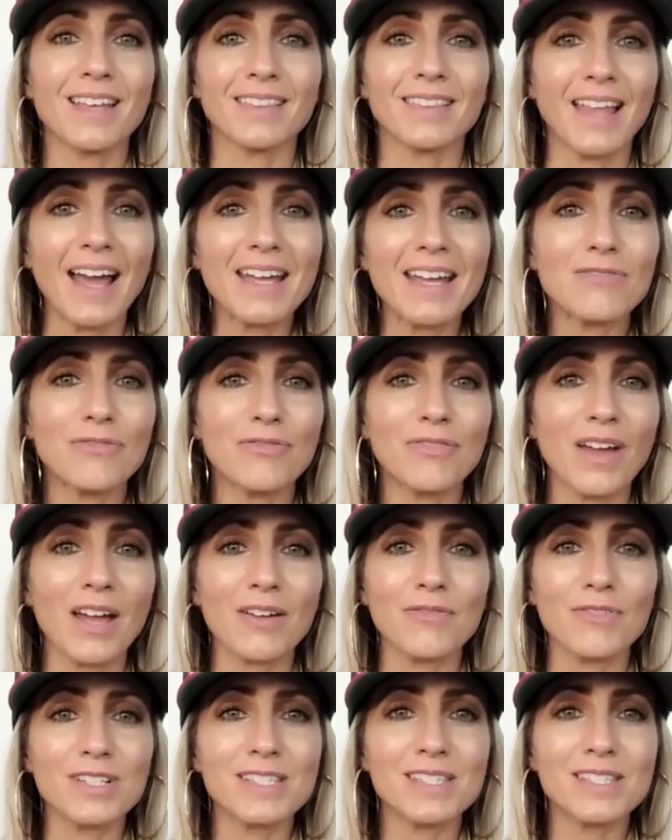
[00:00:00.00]
life
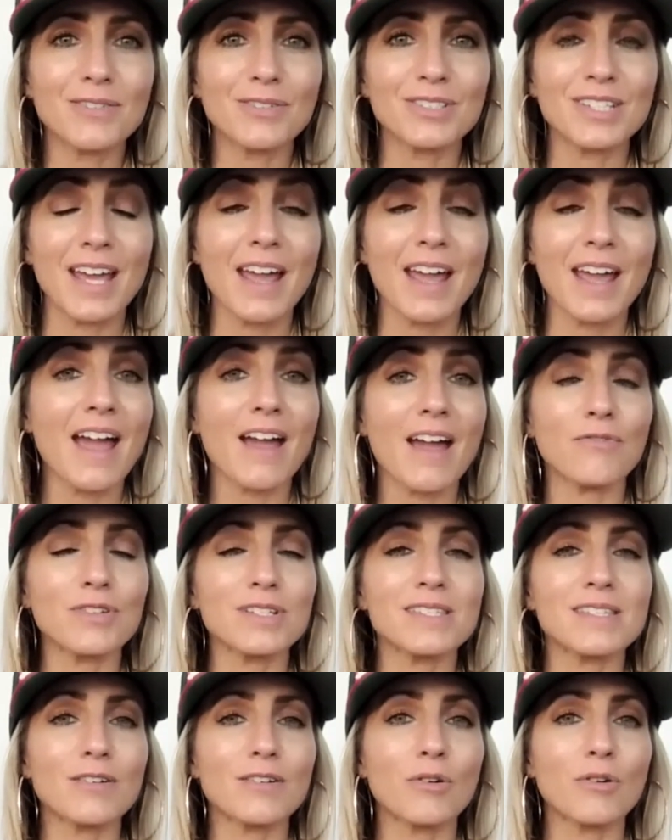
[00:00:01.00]
every single day,
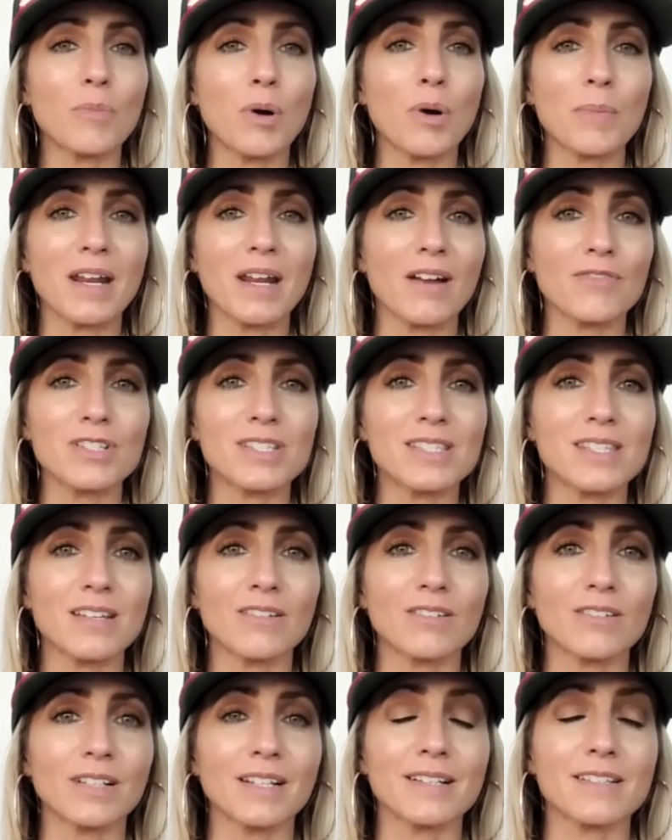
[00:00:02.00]
every single moment, every
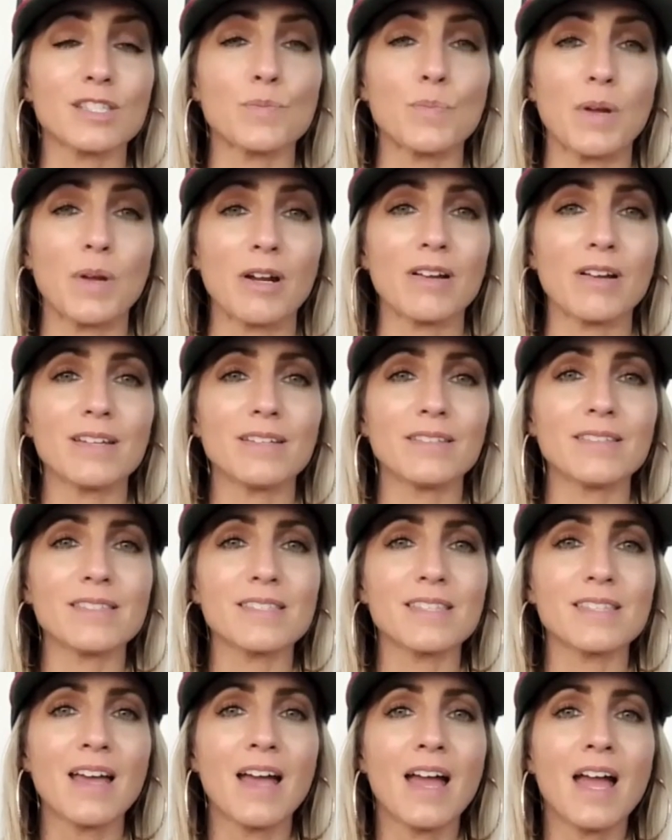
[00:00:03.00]
single
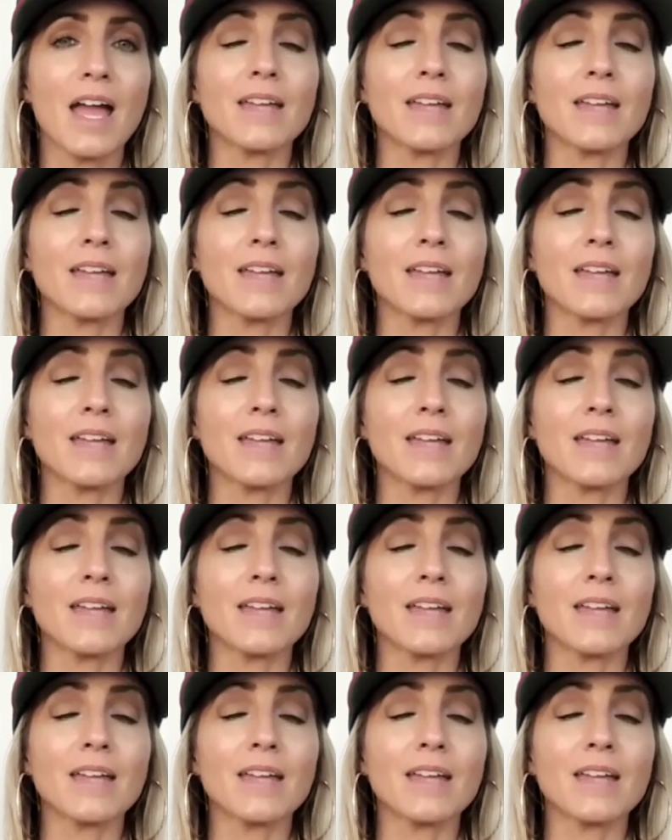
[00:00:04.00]
experience.